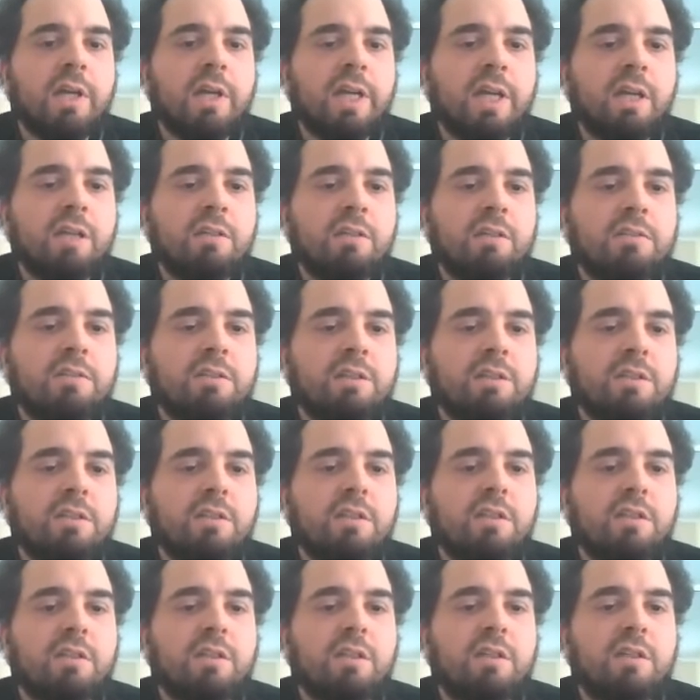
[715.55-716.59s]
And
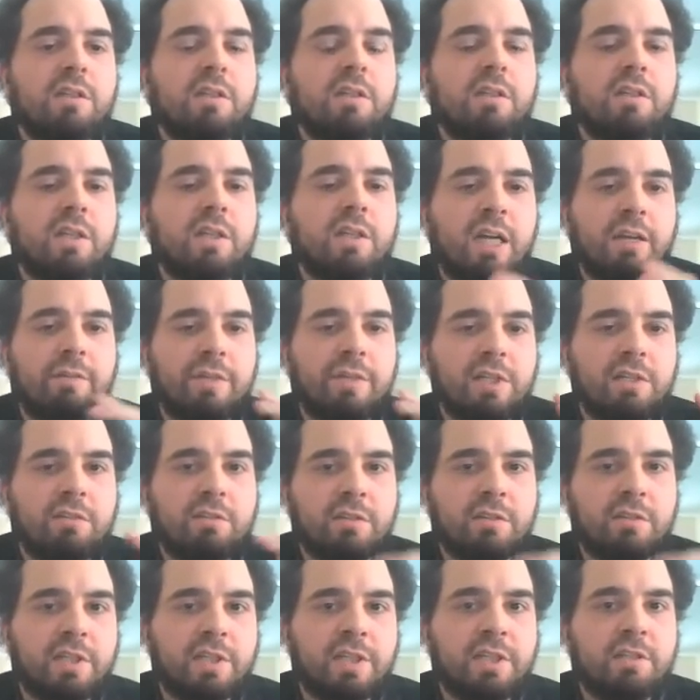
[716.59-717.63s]
I will,
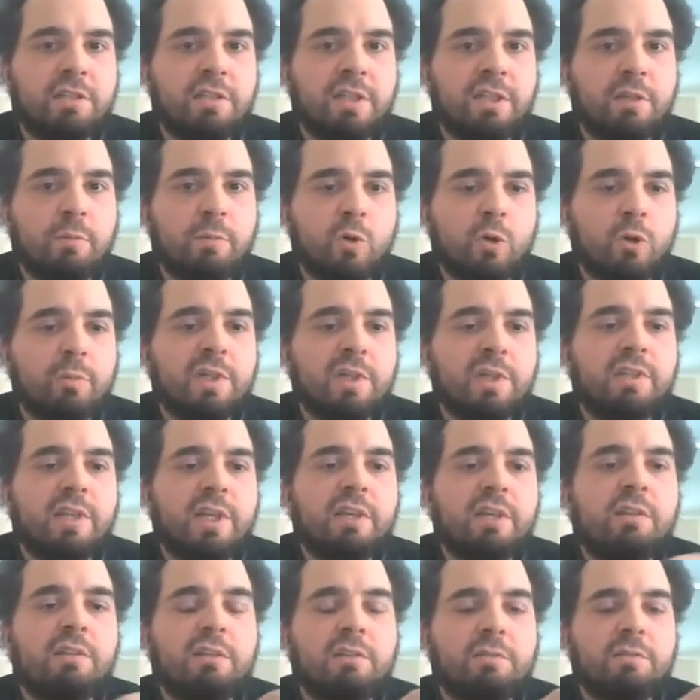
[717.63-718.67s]
in a moment,
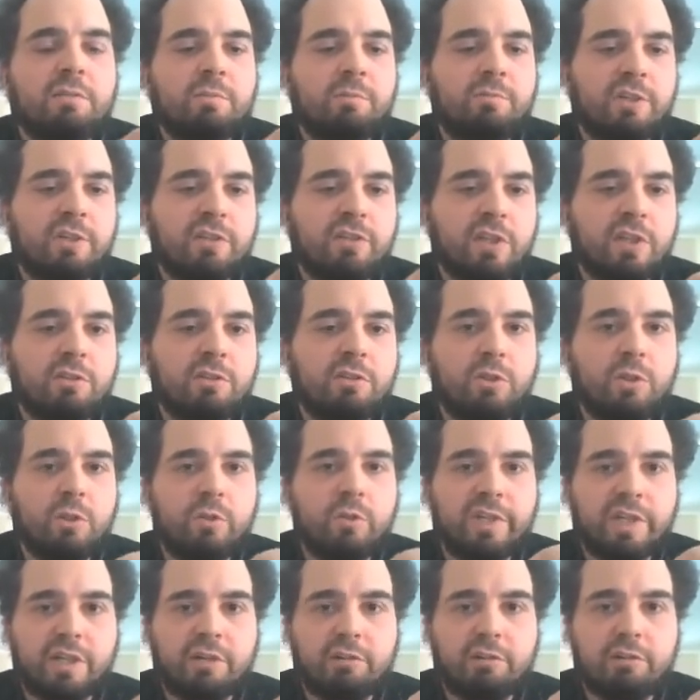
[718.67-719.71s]
then present to
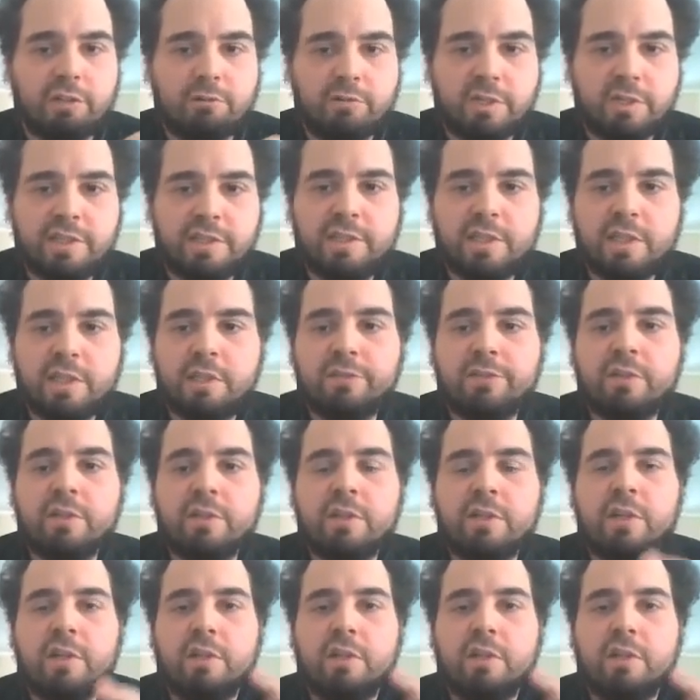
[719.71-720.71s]
you the characteristics